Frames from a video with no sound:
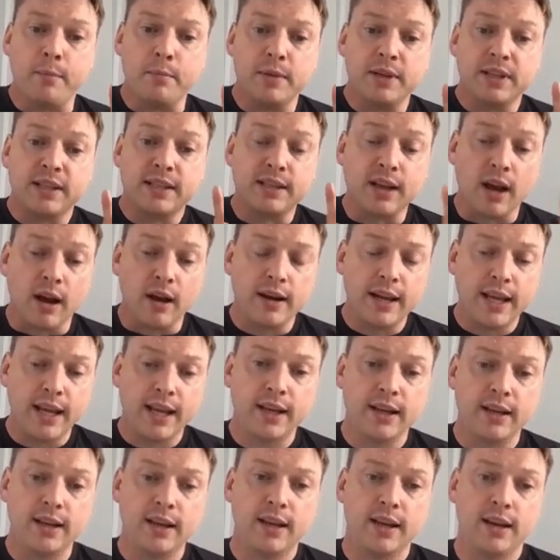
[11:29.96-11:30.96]

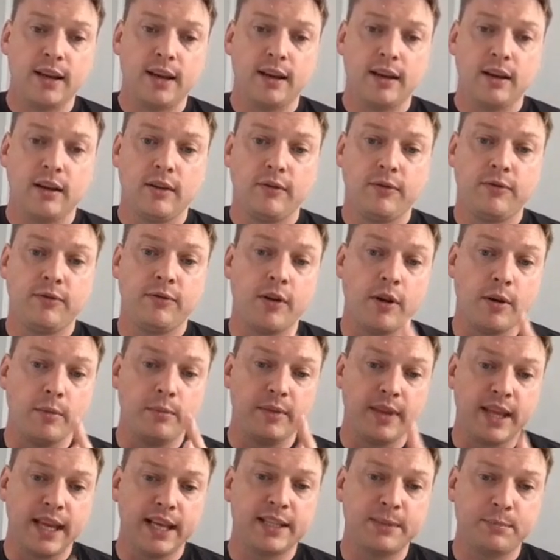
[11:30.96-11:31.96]
starting
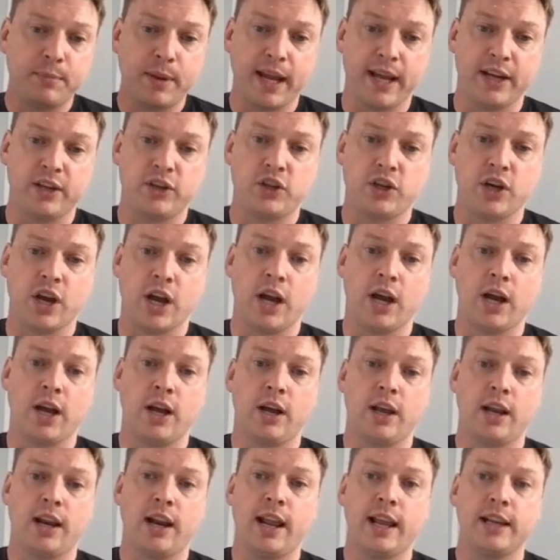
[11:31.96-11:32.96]
from this
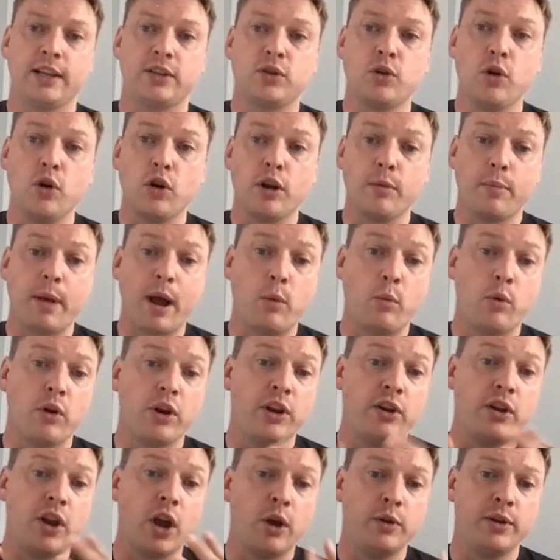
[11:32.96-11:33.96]
picture, let's talk about what
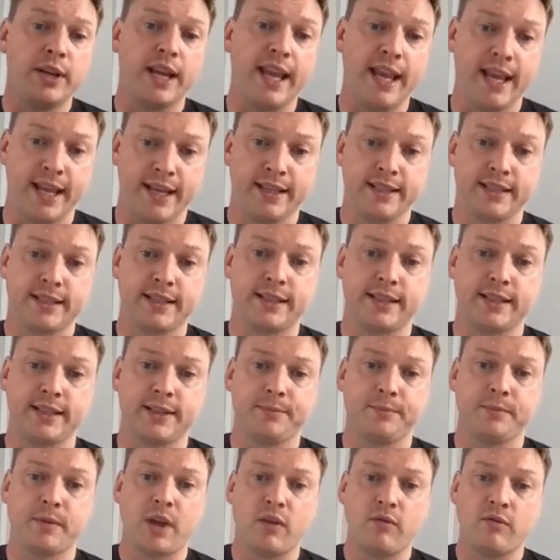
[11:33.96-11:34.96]
a node is,
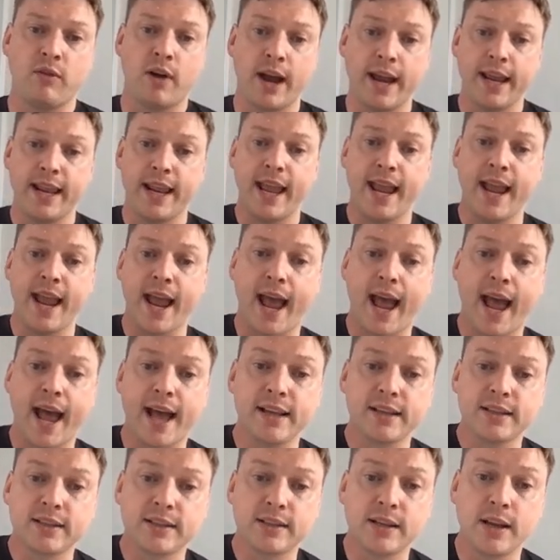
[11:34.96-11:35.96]
right? It
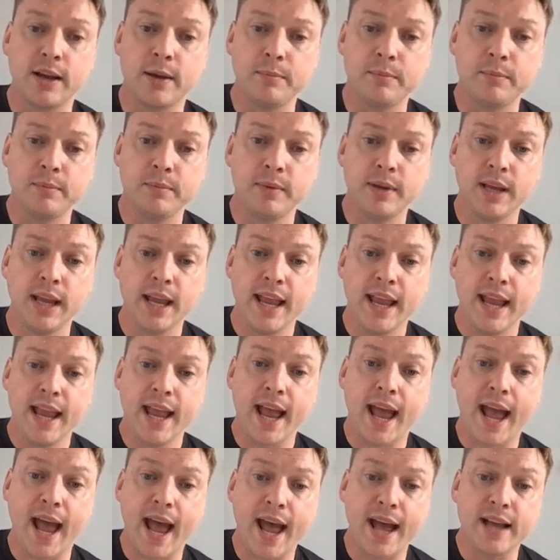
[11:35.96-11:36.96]
has a
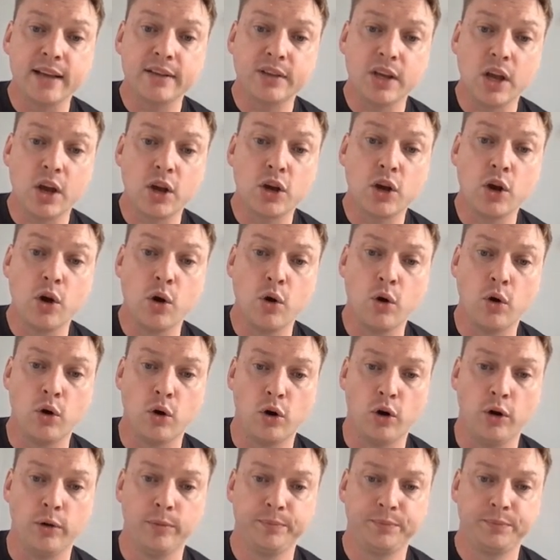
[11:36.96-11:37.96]

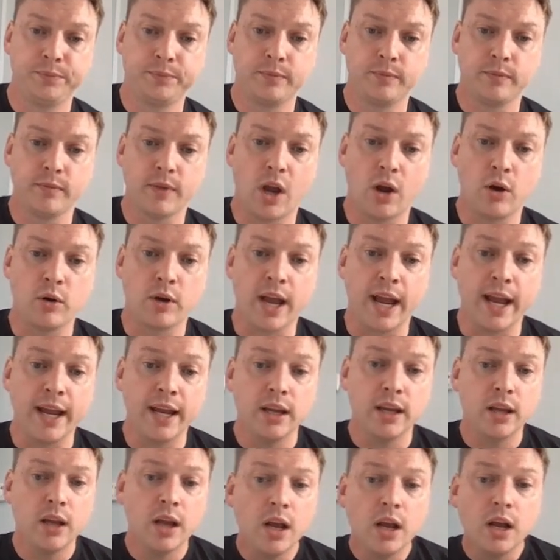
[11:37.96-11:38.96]
core,
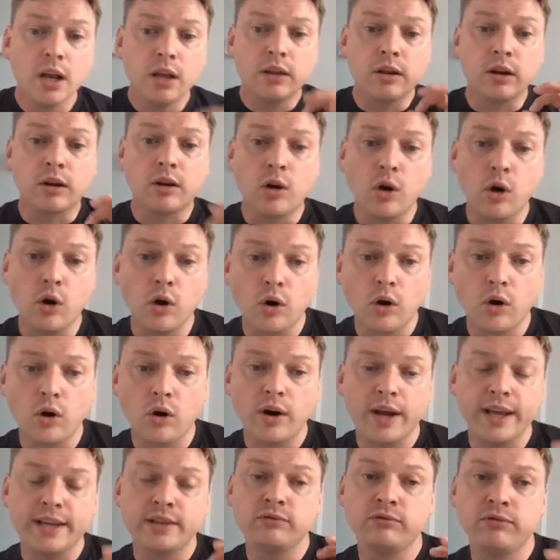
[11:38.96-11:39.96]
okay? The
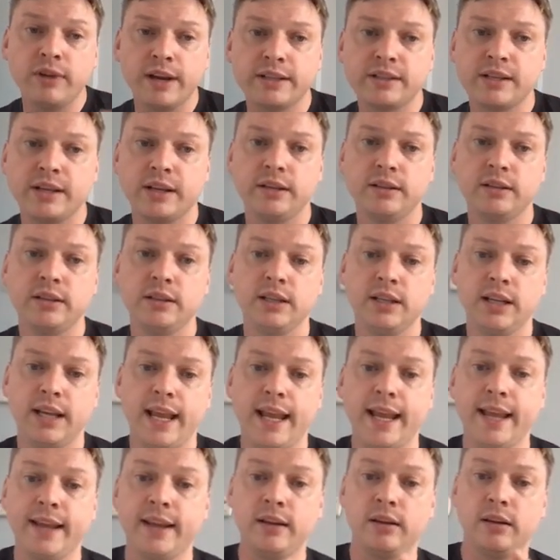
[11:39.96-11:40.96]
core is written
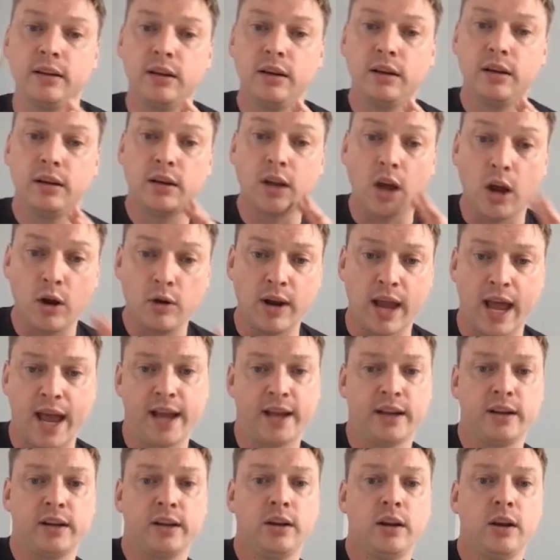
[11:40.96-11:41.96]
in
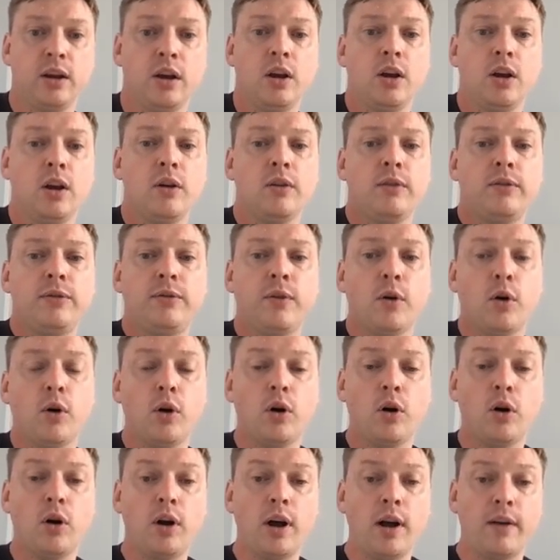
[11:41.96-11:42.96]
Golang
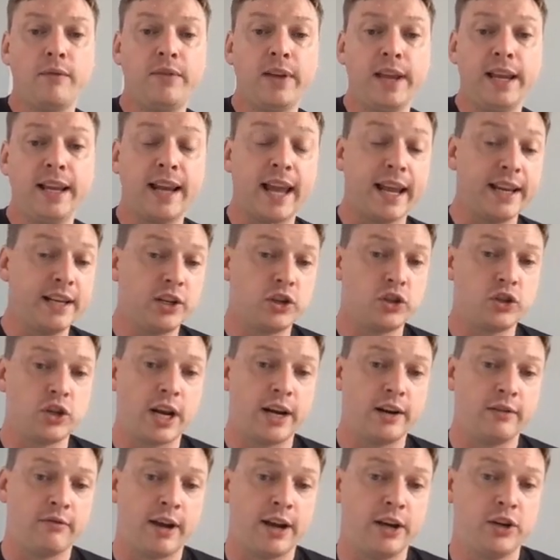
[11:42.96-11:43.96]
for the latest
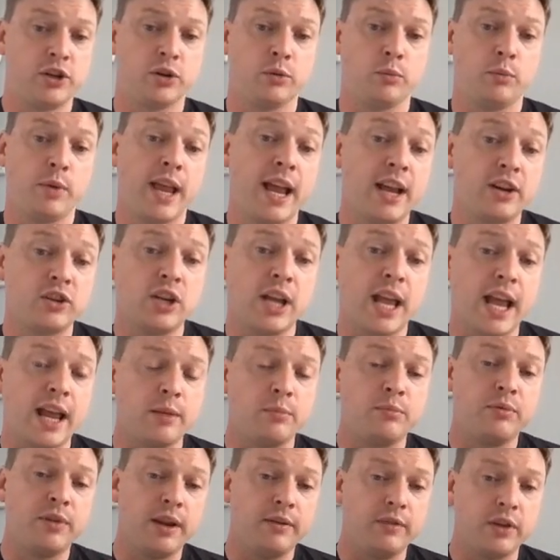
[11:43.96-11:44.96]
generation. We actually had a
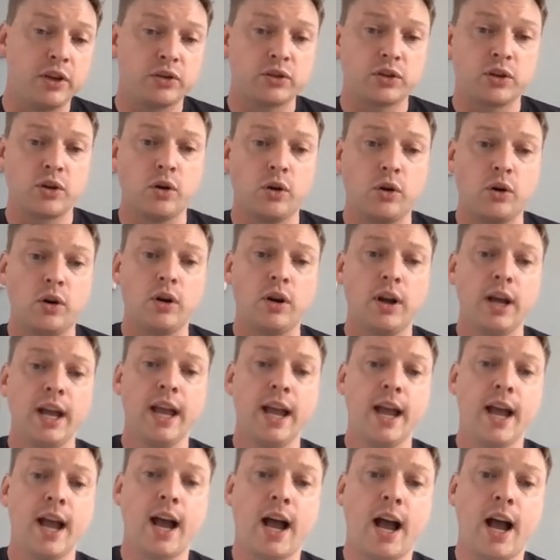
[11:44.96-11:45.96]
previous core
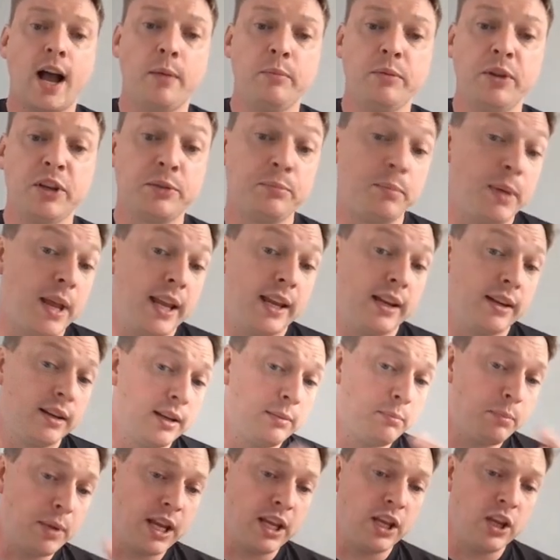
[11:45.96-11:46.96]
that's being
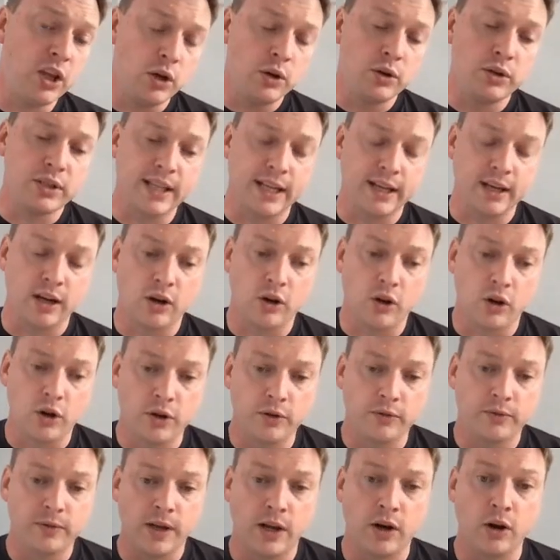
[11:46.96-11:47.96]
used in a lot
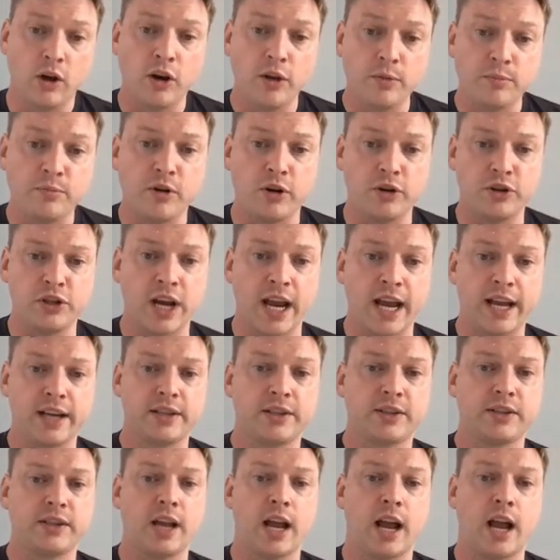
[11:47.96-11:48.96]
of
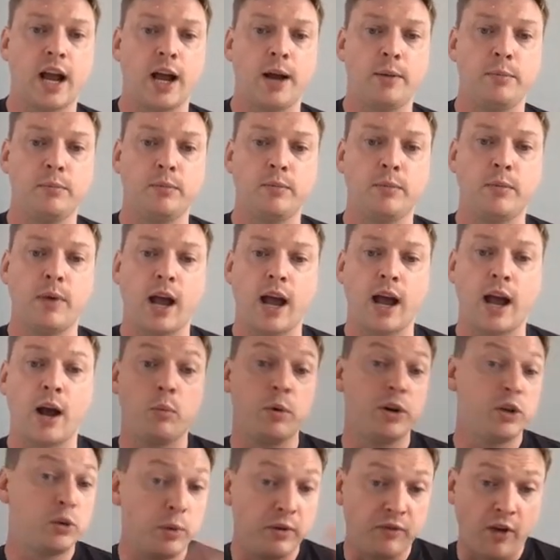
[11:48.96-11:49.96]
projects,
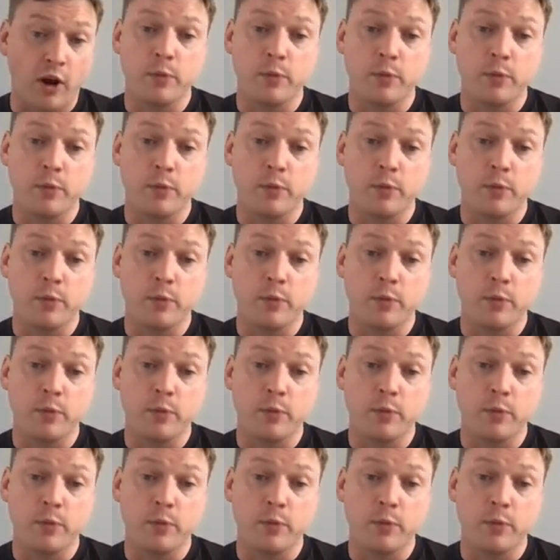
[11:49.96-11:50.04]
which we've